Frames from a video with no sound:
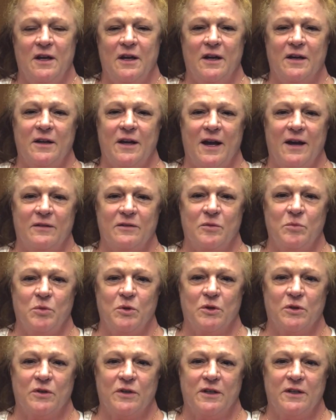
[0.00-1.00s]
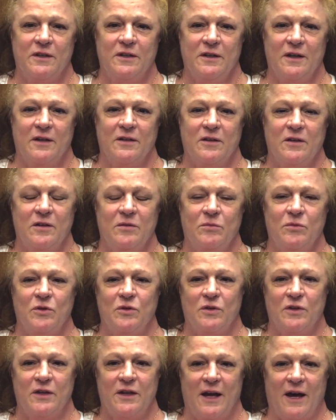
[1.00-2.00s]
accountability, and
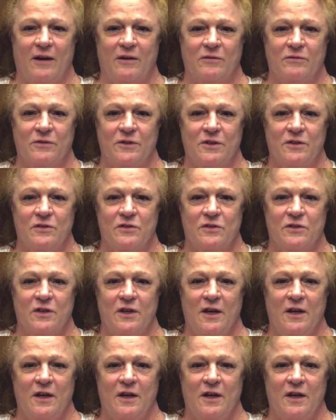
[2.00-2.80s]
community outreach.